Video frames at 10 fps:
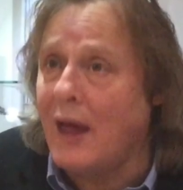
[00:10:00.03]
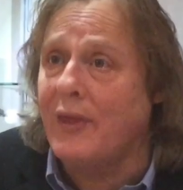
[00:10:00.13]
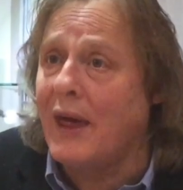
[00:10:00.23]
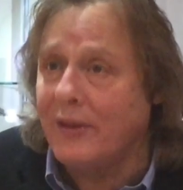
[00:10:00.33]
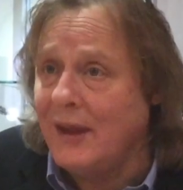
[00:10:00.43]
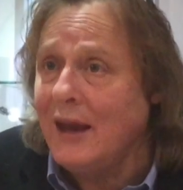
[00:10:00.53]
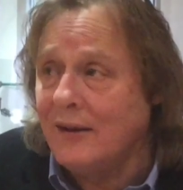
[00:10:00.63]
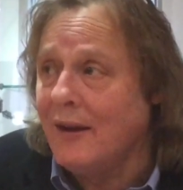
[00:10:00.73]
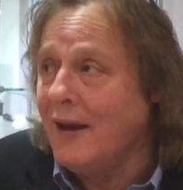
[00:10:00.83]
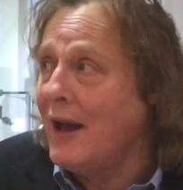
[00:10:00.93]
that, that
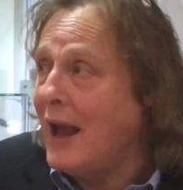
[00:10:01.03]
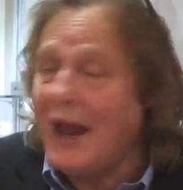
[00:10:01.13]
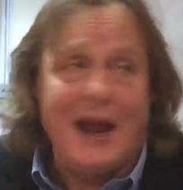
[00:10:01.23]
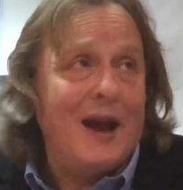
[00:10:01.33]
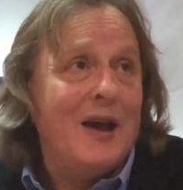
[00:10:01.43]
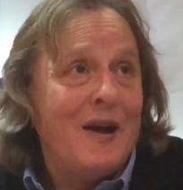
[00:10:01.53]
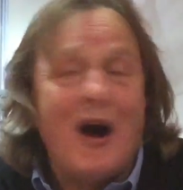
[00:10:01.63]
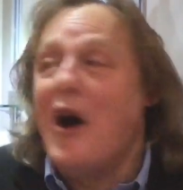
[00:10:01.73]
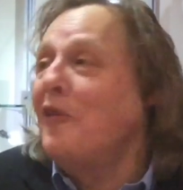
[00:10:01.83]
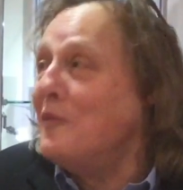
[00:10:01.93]
did
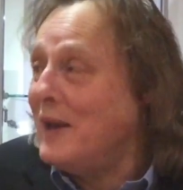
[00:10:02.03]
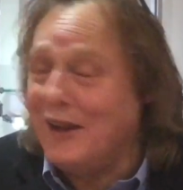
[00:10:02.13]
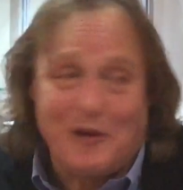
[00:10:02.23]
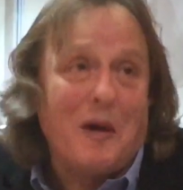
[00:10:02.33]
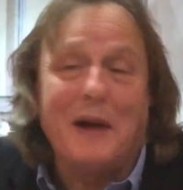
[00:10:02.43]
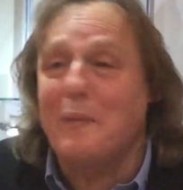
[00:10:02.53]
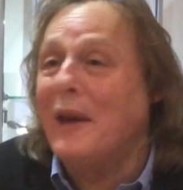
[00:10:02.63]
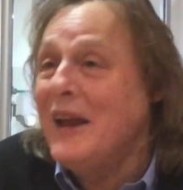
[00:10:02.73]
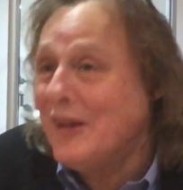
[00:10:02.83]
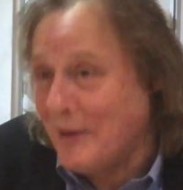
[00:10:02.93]
half of me is quite
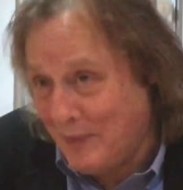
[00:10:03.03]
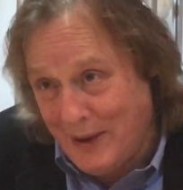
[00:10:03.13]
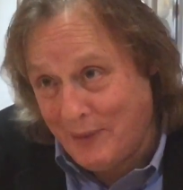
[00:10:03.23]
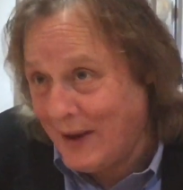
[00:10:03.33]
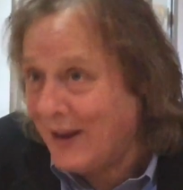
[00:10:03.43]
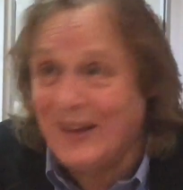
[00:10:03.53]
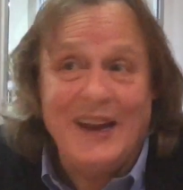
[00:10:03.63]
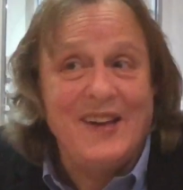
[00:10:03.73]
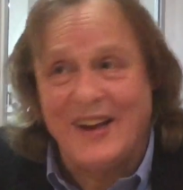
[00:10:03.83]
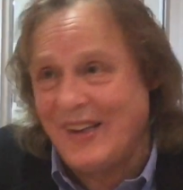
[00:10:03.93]
pleased at people now because at
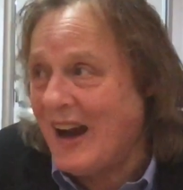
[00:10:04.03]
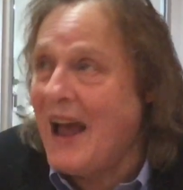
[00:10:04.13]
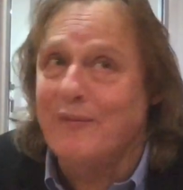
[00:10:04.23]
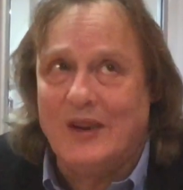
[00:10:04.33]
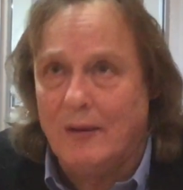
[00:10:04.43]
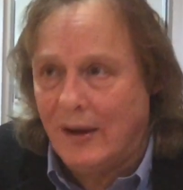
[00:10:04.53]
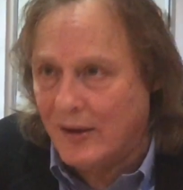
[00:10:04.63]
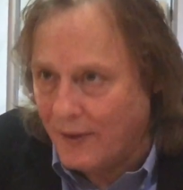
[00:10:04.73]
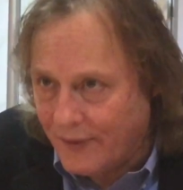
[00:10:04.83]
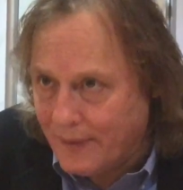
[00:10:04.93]
least you can see I am doing
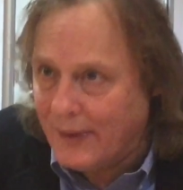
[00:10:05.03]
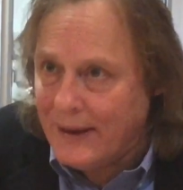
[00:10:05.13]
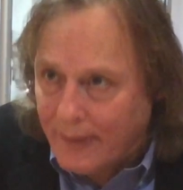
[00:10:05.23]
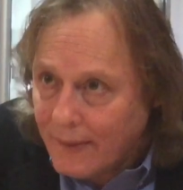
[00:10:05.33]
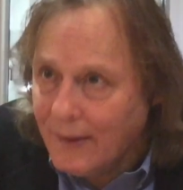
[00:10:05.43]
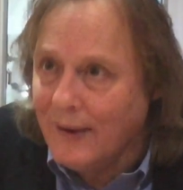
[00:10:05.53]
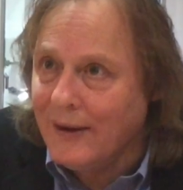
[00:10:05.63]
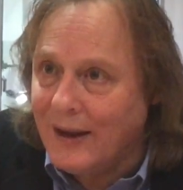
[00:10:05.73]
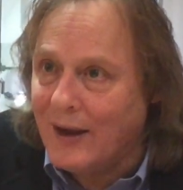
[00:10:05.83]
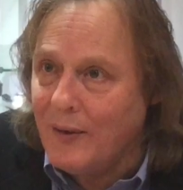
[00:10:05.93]
something, people,
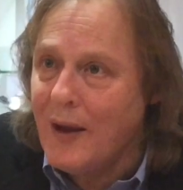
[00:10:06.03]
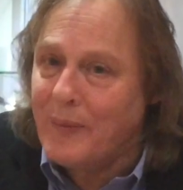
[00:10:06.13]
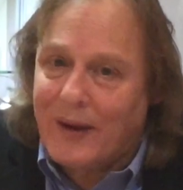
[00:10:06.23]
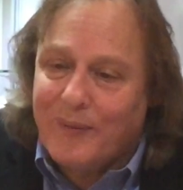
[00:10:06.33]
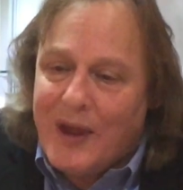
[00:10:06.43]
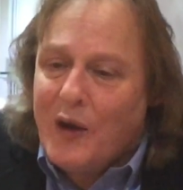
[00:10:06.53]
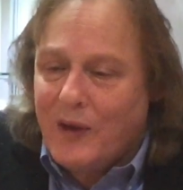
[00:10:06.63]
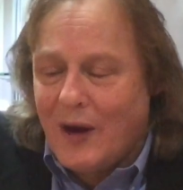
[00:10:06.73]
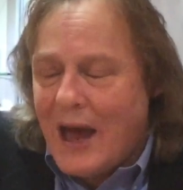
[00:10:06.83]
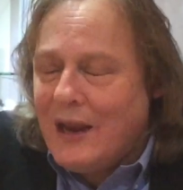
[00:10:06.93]
you know. But I know
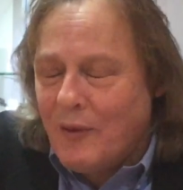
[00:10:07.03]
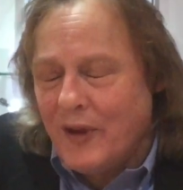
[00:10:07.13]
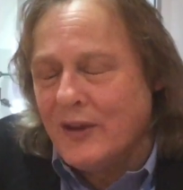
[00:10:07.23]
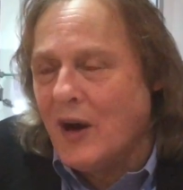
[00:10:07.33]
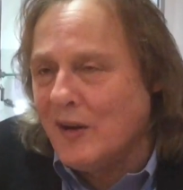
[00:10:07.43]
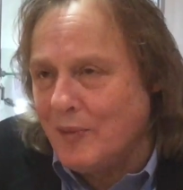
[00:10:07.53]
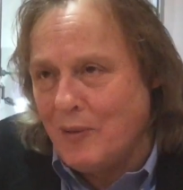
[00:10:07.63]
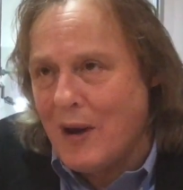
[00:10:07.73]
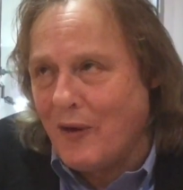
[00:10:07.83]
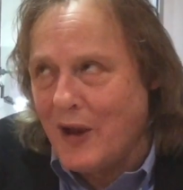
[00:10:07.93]
that anyone that knows me
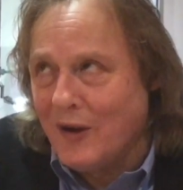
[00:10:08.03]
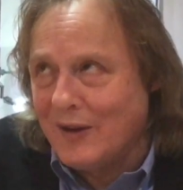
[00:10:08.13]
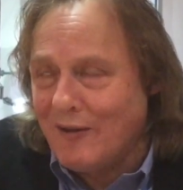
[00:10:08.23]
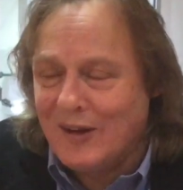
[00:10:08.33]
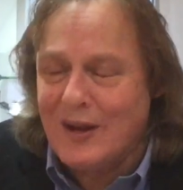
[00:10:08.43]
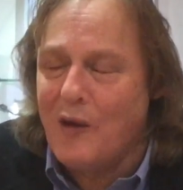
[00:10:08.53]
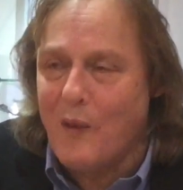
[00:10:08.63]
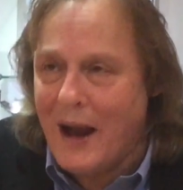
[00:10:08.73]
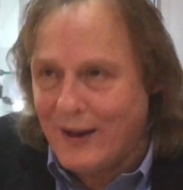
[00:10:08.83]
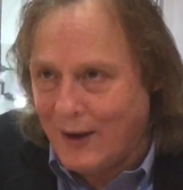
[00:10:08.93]
well knows there is no
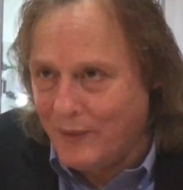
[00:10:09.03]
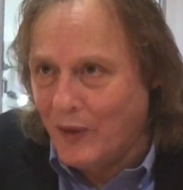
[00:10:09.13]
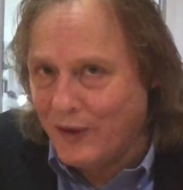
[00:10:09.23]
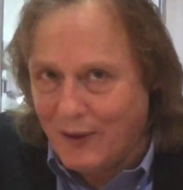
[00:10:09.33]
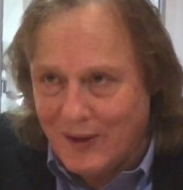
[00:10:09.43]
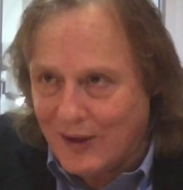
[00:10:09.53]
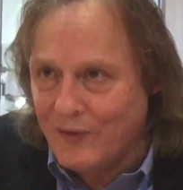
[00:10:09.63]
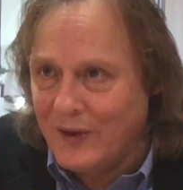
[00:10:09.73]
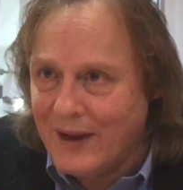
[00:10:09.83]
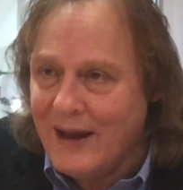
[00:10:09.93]
way that I'm not doing
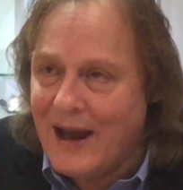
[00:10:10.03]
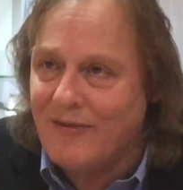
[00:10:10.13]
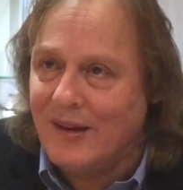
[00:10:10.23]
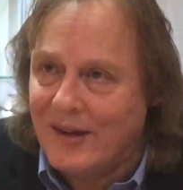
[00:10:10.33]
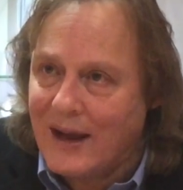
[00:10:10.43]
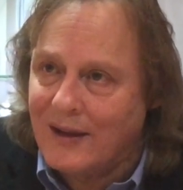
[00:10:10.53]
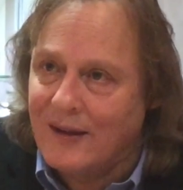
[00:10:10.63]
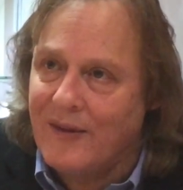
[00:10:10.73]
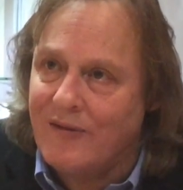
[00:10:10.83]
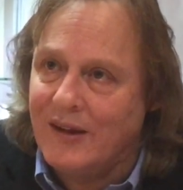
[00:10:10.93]
something every second
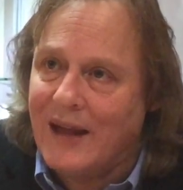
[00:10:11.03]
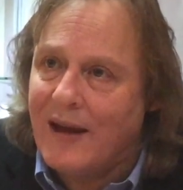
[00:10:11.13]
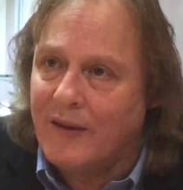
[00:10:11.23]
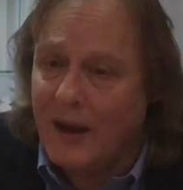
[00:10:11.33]
of every day on